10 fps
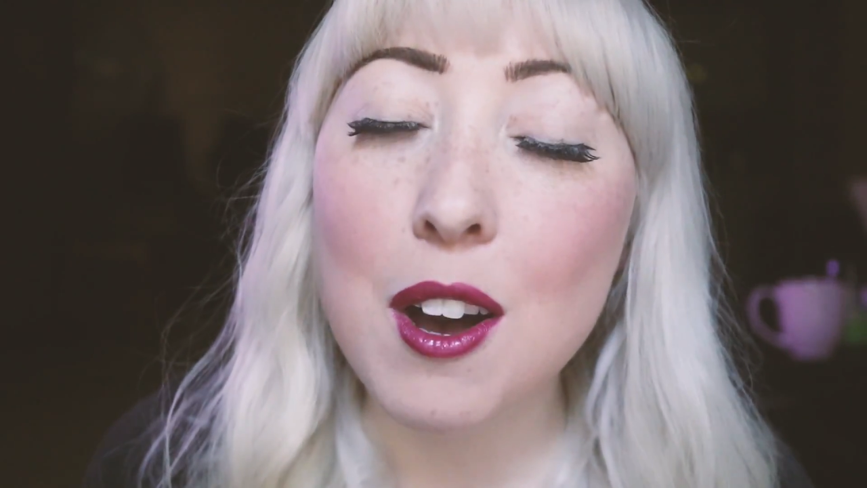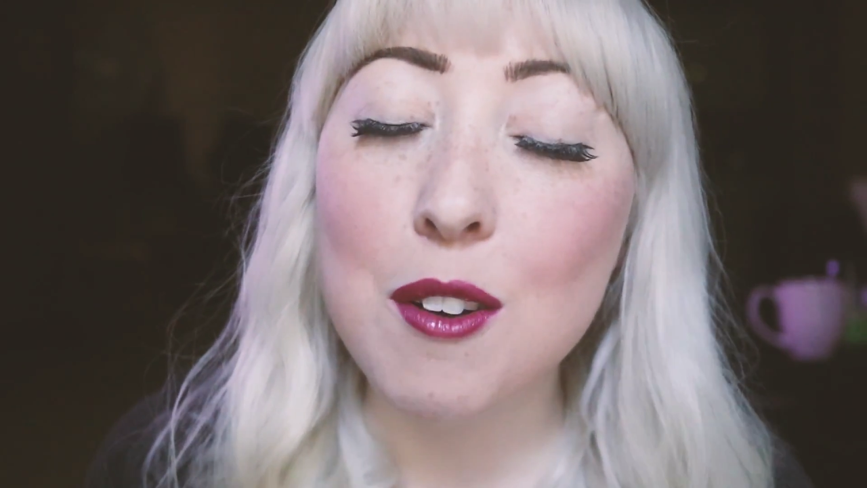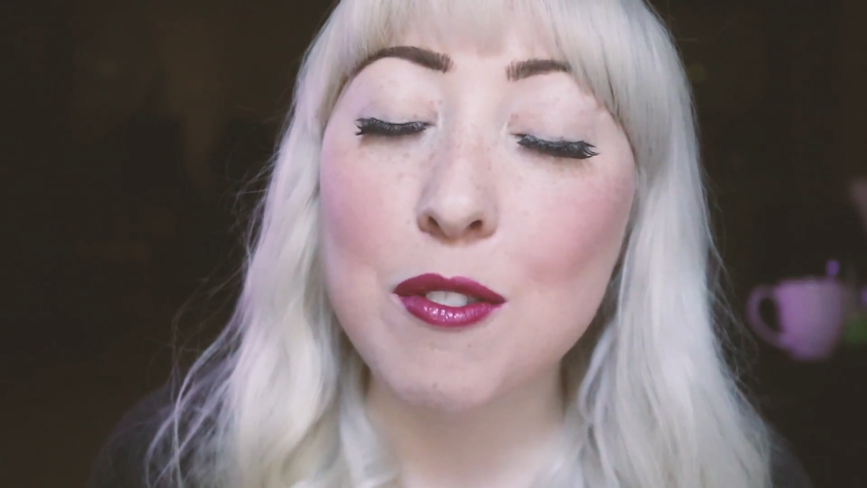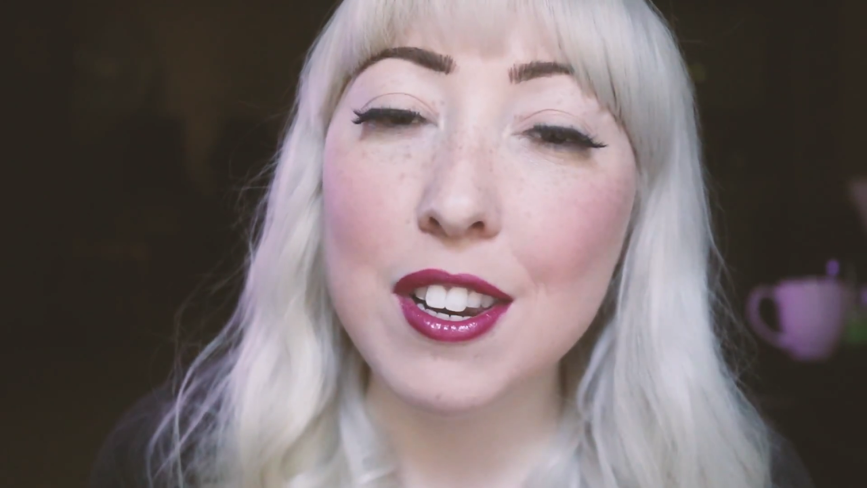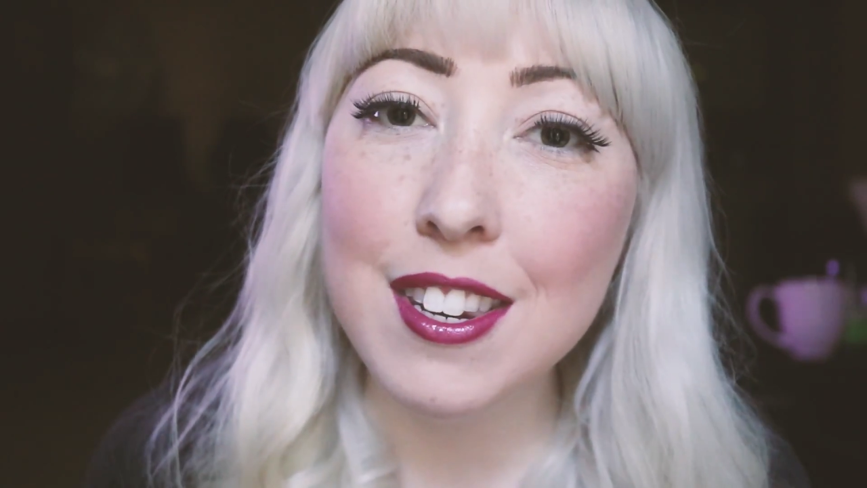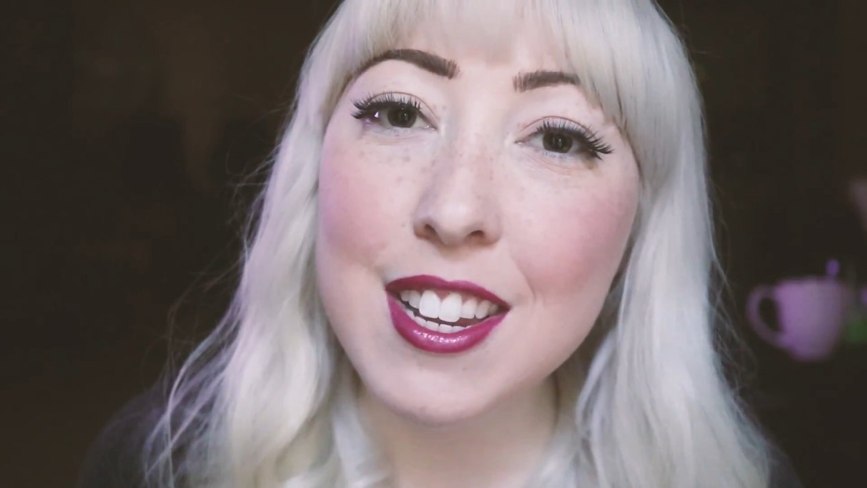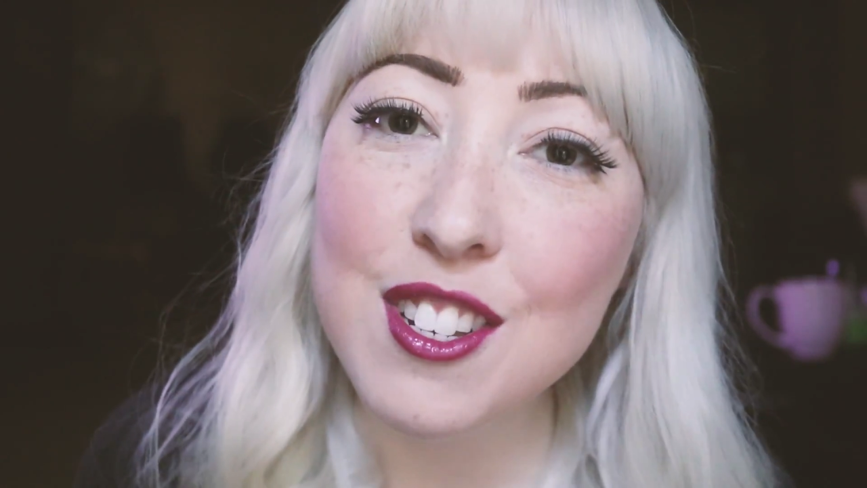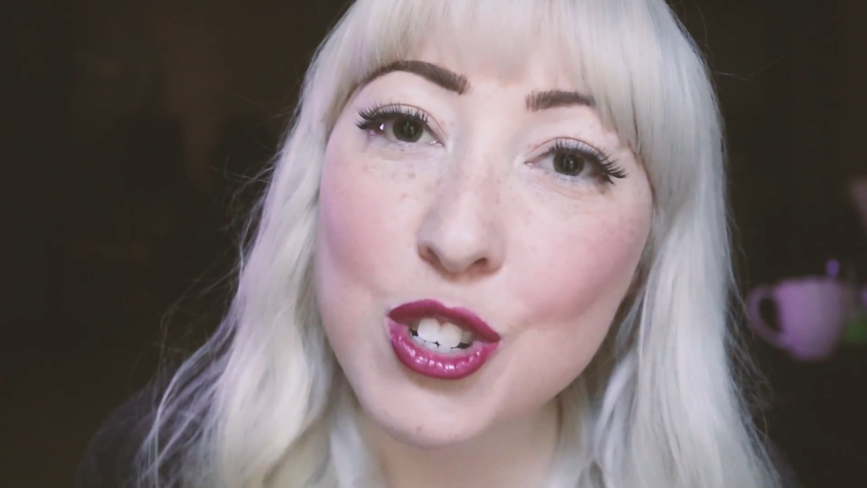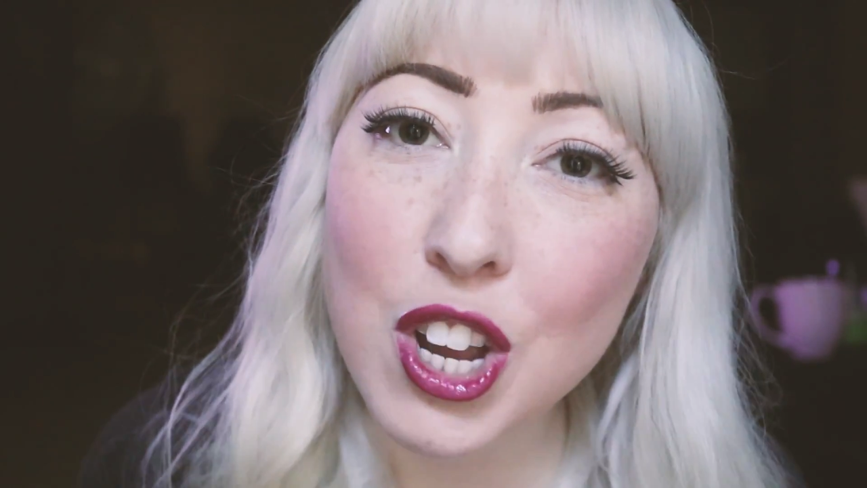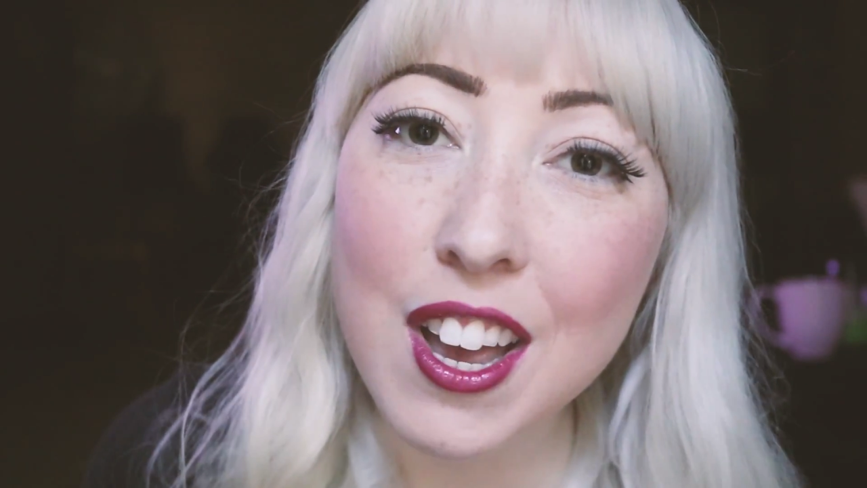of
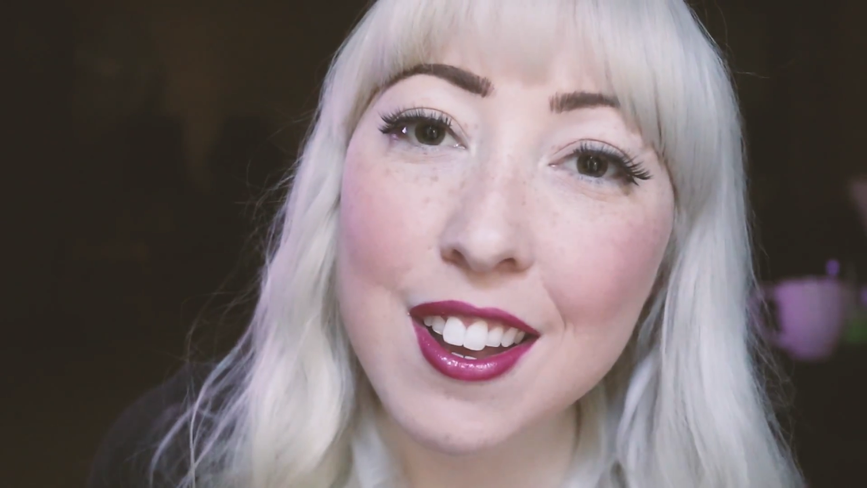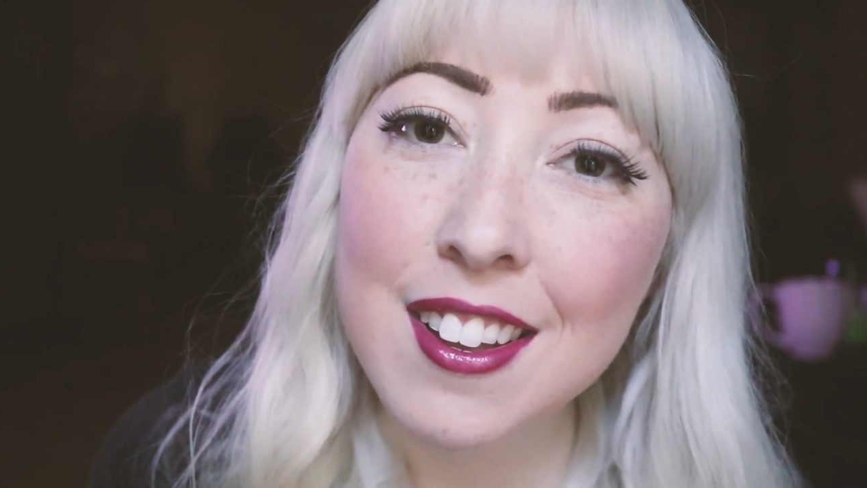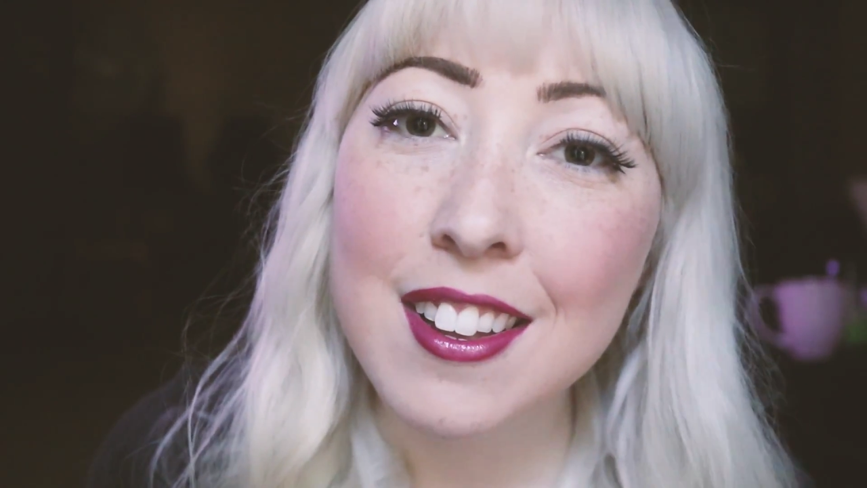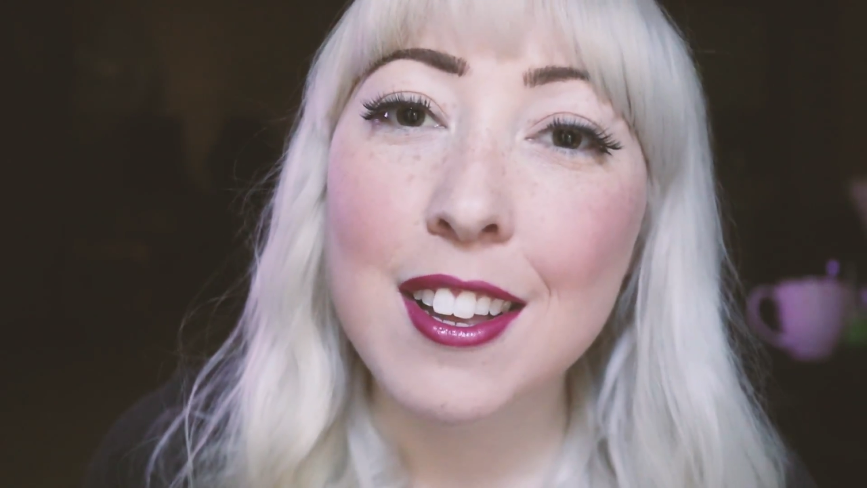Ninja